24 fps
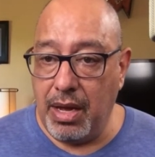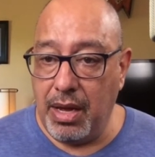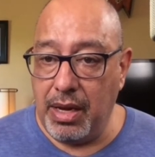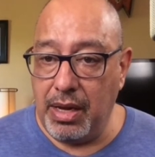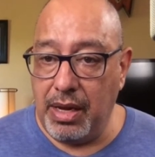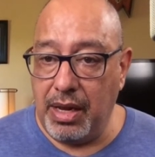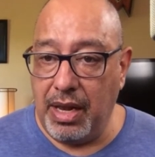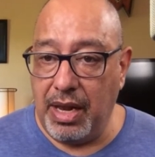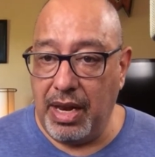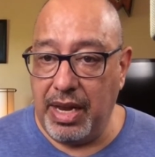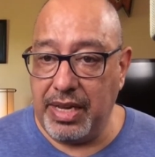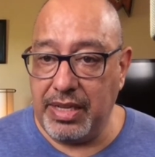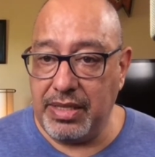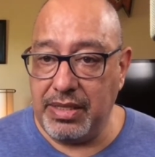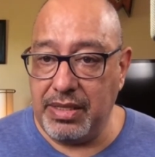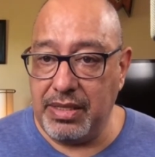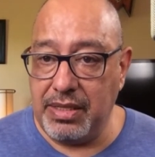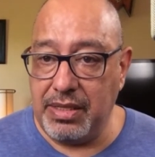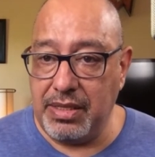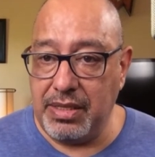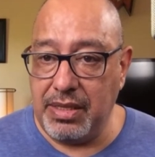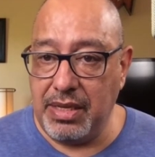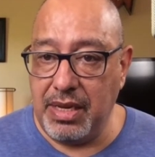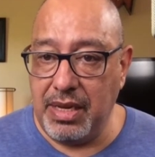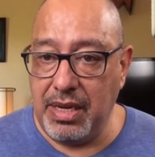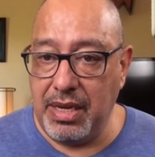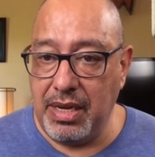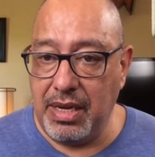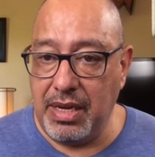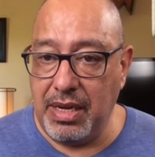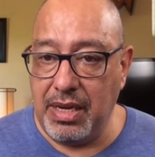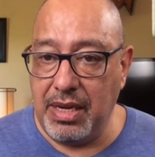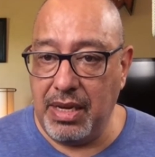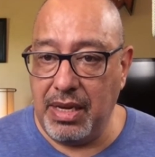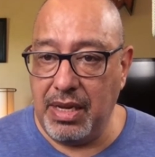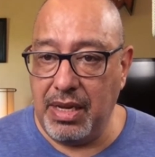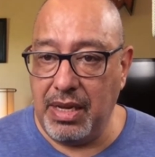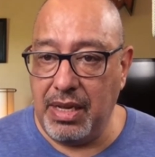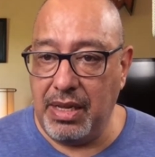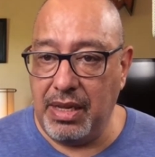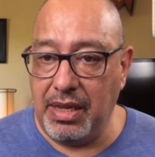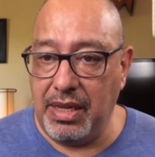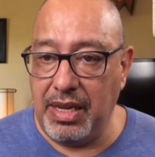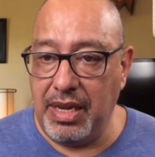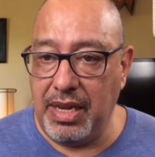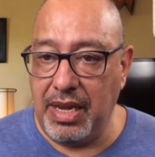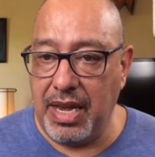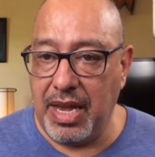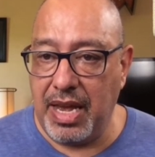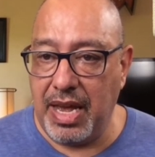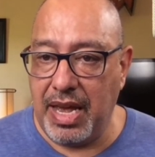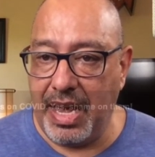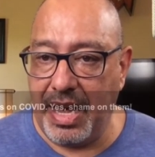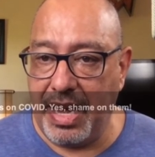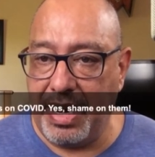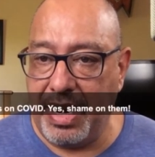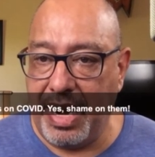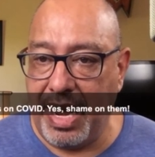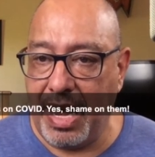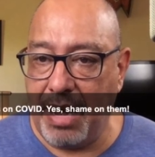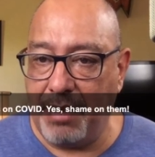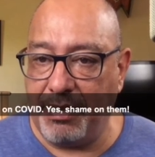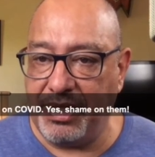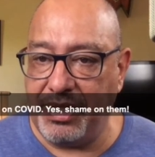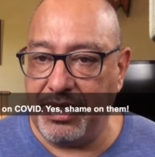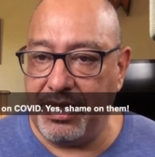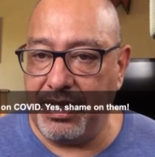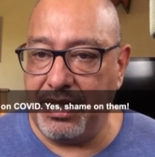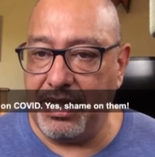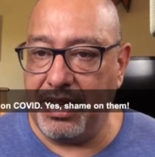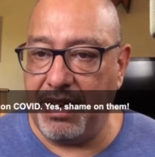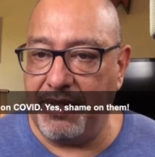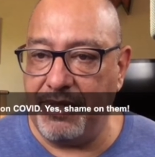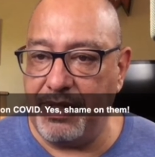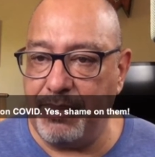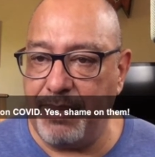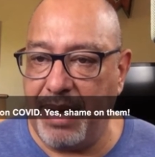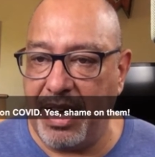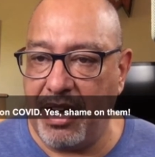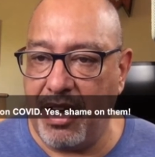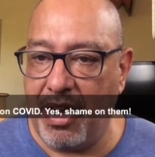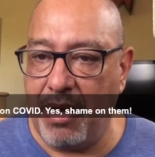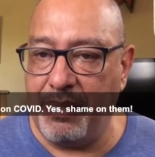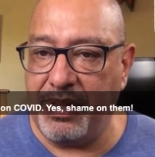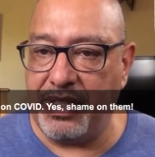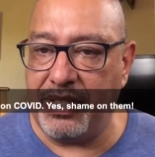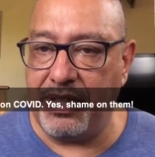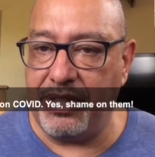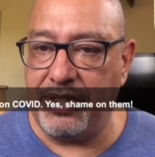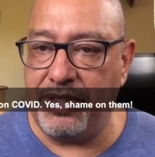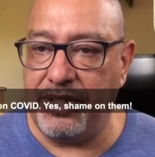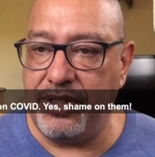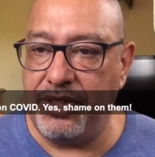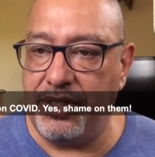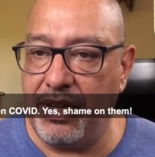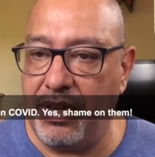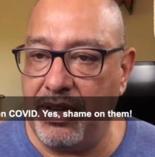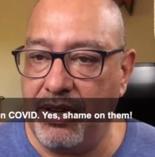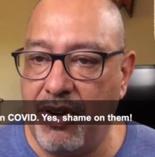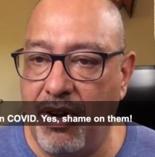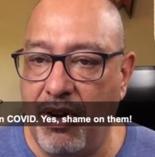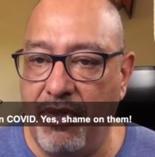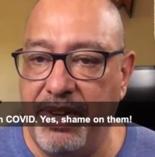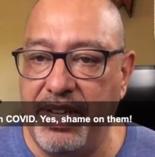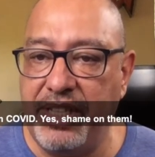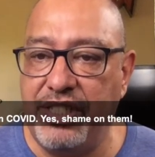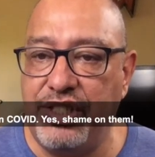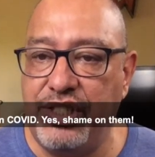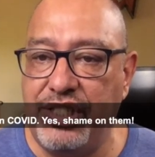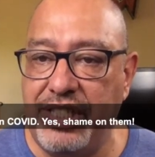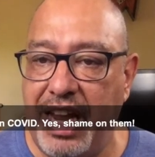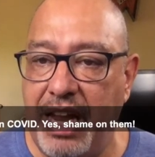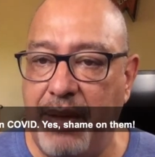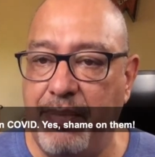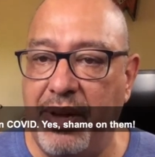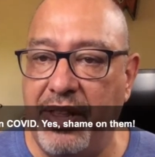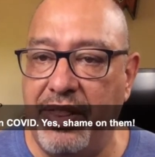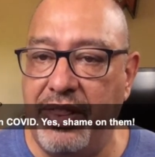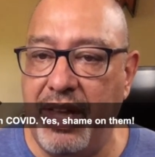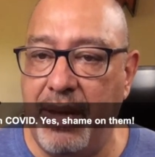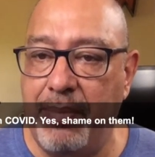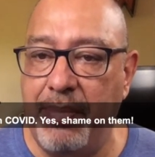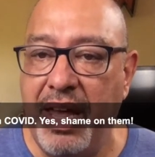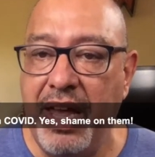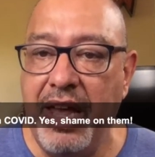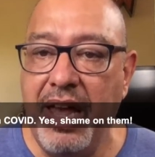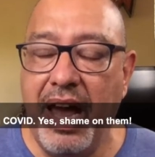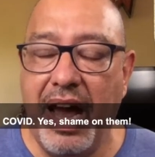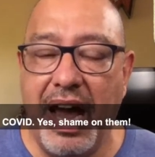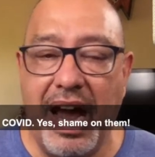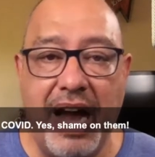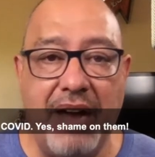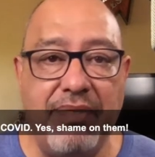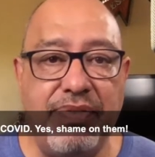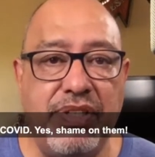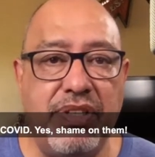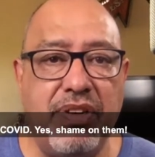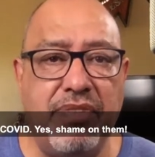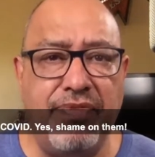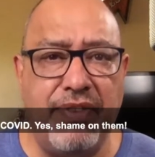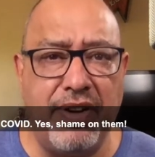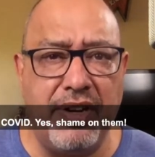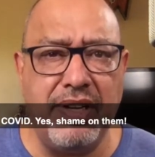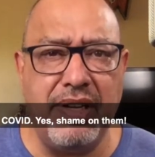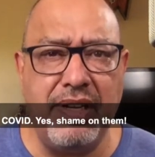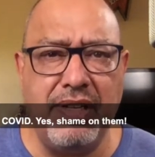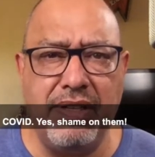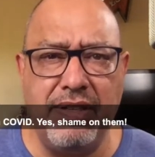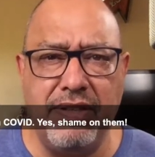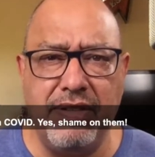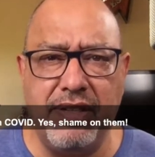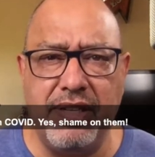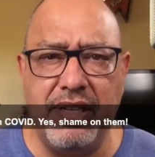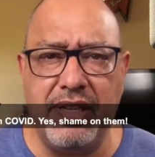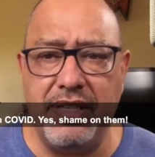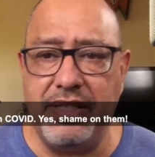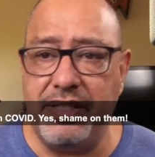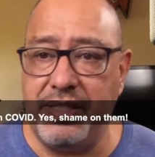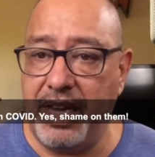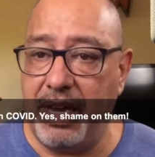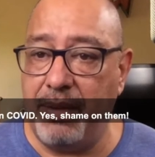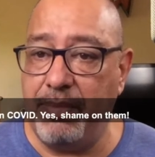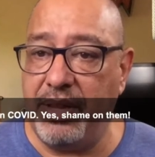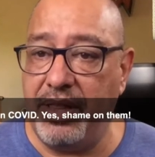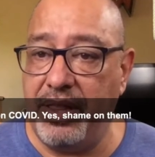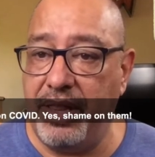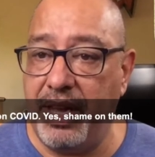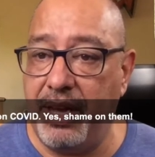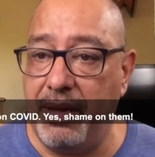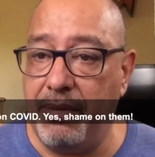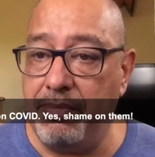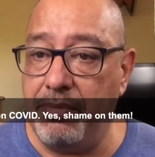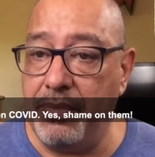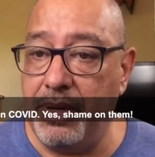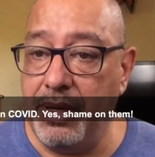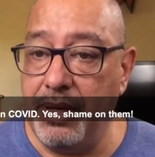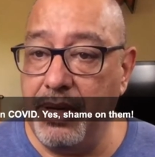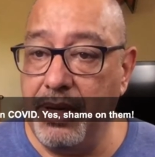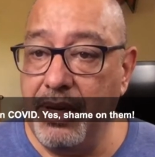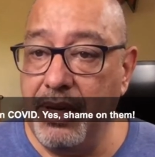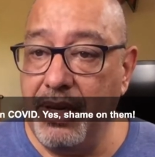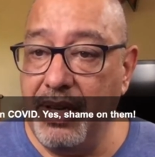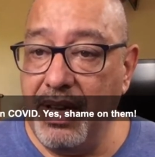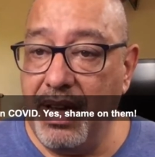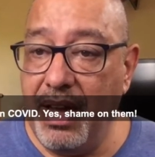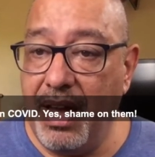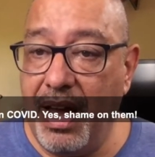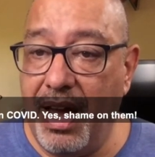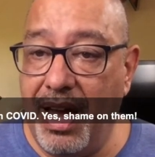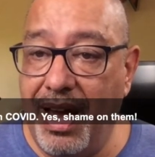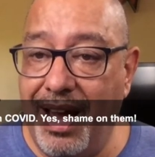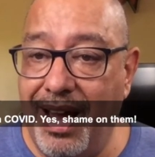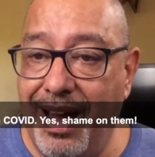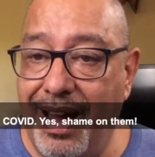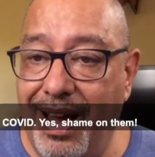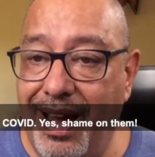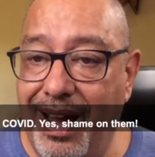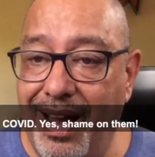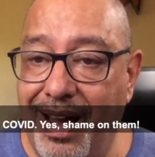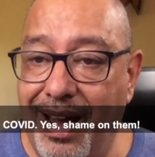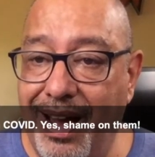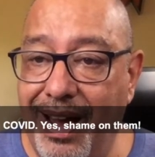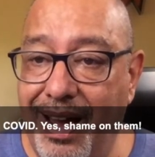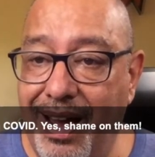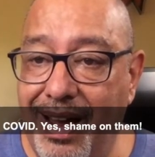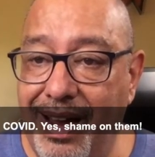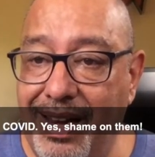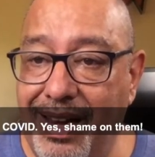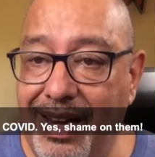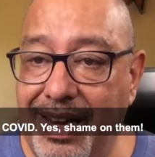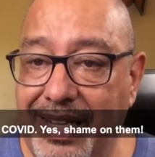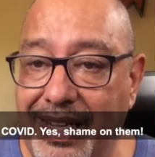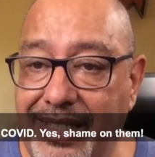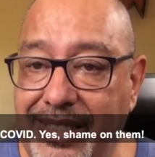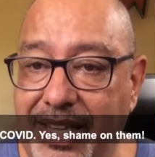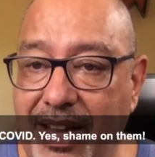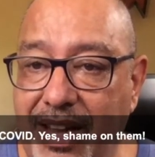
Let's see. Leanne Hamilton loves my comments on COVID. Shame on them. Abso-fucking-lutely. Shame on them. Let's see.